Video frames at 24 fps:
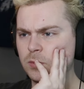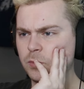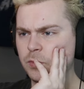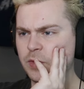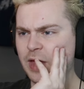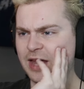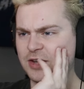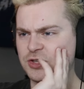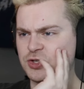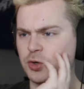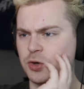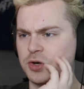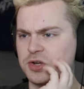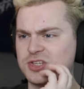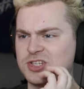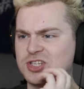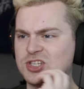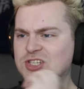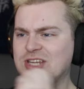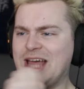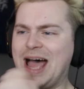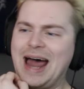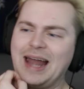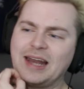that sort of
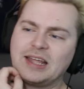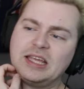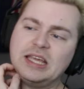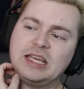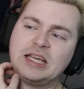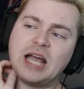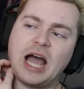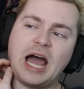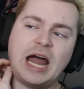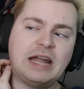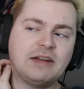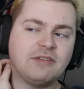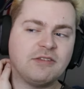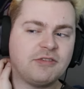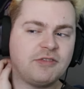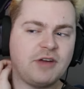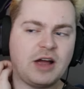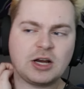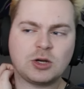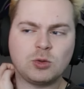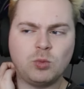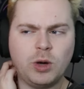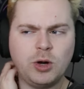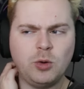staticky kind of
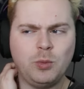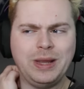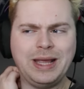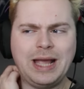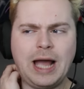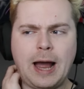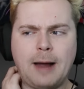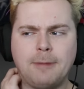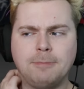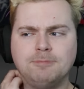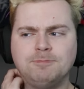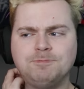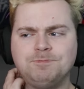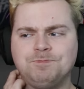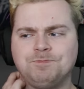effect. What do we got?